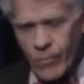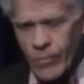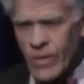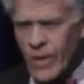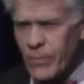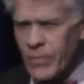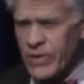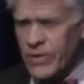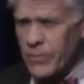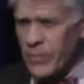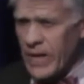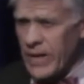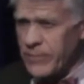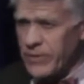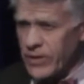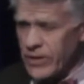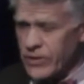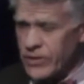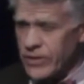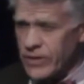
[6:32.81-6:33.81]
but the
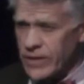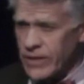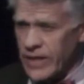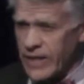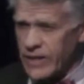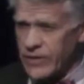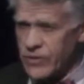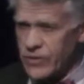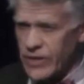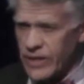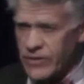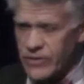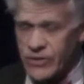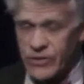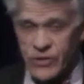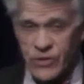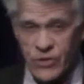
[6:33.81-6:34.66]
population of the United States is